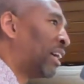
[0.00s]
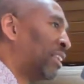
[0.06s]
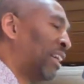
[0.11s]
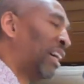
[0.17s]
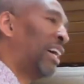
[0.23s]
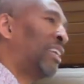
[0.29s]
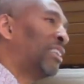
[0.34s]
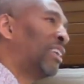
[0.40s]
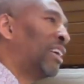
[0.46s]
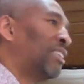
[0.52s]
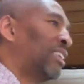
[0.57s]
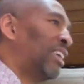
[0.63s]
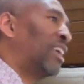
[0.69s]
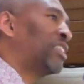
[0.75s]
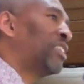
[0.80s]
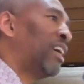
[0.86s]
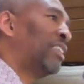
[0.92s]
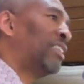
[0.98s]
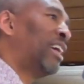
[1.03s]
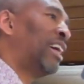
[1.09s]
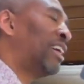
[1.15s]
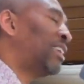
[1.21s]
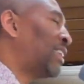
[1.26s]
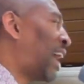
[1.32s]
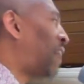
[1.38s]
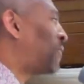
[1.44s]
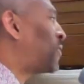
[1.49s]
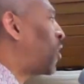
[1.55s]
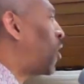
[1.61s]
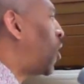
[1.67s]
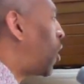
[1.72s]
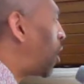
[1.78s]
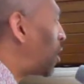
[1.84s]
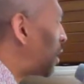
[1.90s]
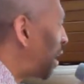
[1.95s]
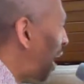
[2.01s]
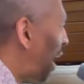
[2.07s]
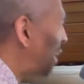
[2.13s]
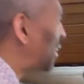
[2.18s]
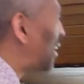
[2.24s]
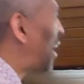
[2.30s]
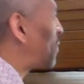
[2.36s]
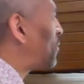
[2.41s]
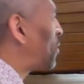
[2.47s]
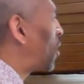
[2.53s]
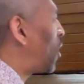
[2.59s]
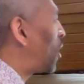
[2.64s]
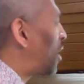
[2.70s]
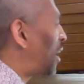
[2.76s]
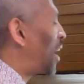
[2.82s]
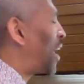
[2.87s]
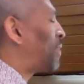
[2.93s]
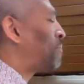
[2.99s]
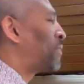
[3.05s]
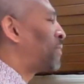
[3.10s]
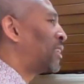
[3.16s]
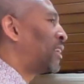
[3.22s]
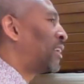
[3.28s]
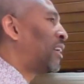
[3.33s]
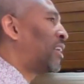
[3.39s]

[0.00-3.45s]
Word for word: Then, then, then after all of that, after all of that,